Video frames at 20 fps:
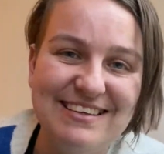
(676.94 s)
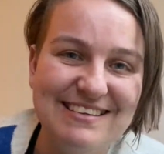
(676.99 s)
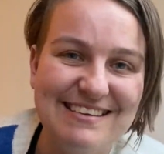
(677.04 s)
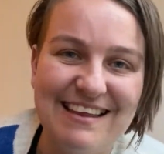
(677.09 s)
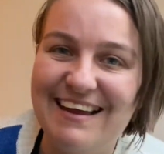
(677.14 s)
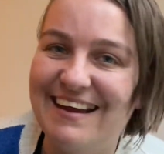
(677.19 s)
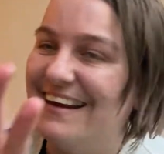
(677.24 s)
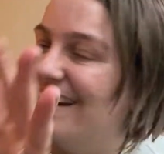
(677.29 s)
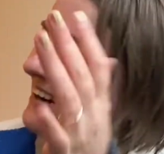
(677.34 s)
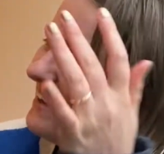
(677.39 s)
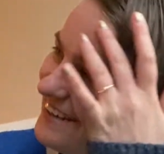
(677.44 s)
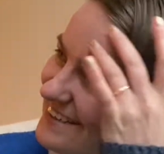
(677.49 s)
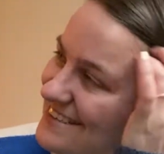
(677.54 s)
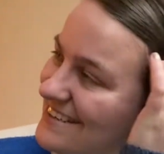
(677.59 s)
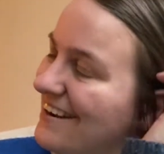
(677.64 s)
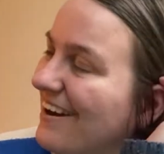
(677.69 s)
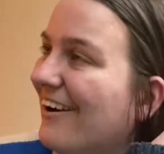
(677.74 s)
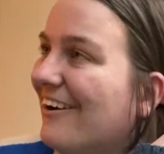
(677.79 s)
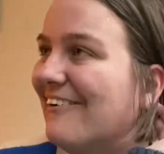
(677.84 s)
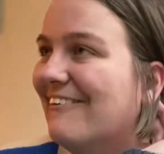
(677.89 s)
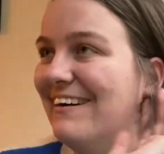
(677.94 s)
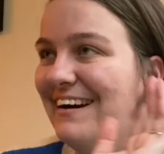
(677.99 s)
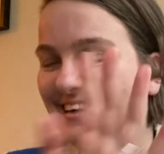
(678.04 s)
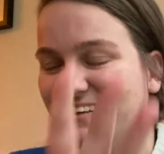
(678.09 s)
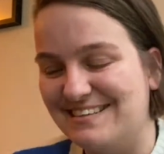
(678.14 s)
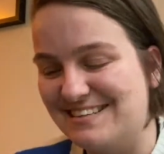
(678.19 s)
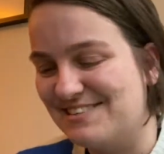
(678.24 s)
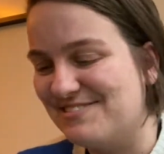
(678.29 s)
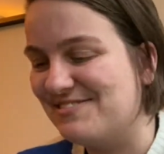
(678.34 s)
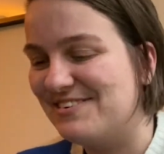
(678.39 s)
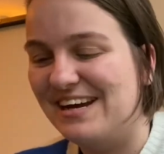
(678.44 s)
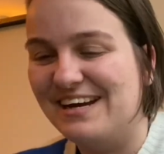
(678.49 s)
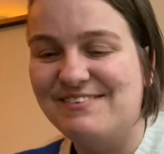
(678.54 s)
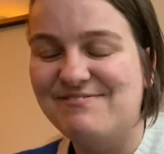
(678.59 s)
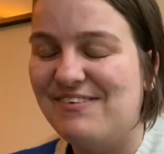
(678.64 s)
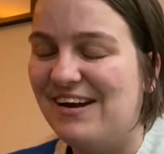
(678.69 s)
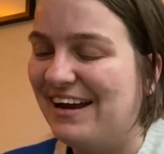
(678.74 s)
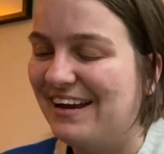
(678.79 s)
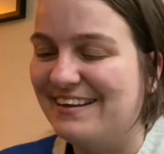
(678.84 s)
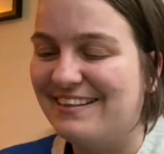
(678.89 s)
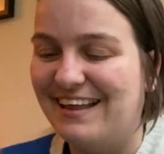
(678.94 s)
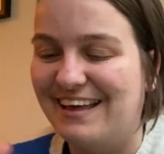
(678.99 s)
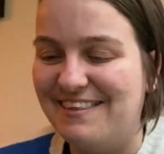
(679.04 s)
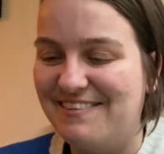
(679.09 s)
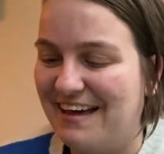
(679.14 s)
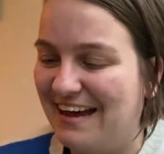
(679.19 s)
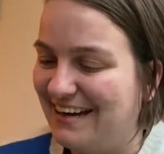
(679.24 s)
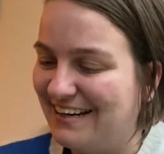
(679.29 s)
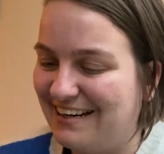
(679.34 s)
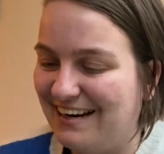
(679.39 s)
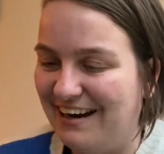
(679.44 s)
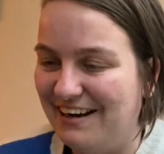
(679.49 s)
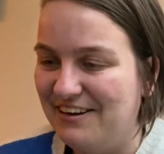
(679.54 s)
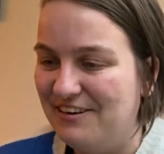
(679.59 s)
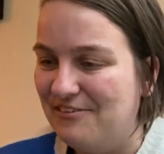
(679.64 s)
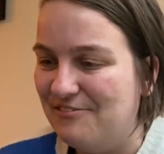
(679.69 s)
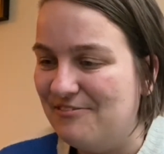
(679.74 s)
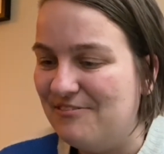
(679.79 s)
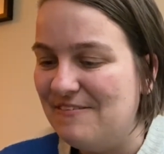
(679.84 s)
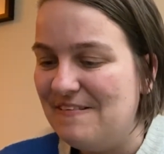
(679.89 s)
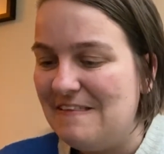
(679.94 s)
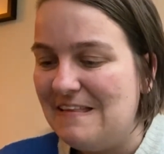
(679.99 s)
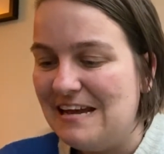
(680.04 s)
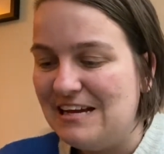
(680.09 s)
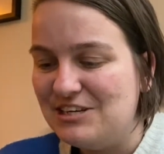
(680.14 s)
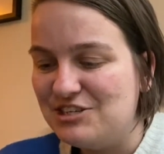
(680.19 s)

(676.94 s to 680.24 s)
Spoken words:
like, I don't know, it made it like that kind of